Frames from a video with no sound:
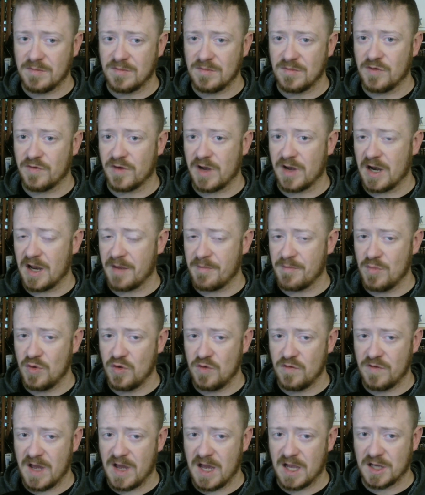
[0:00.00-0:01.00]
You've got a
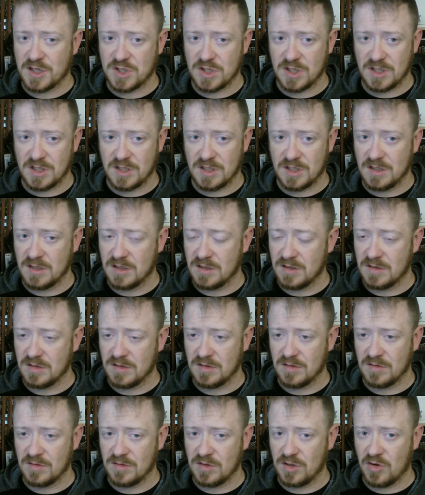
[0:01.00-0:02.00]
move action,
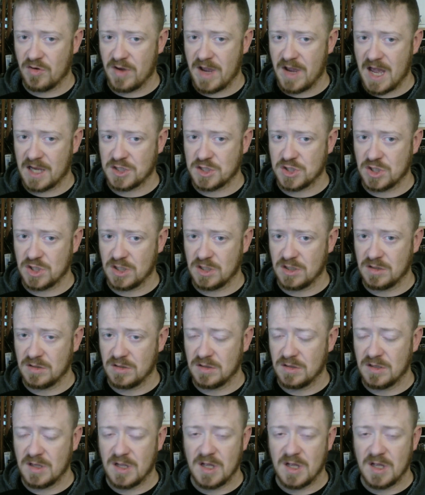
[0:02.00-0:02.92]
your action.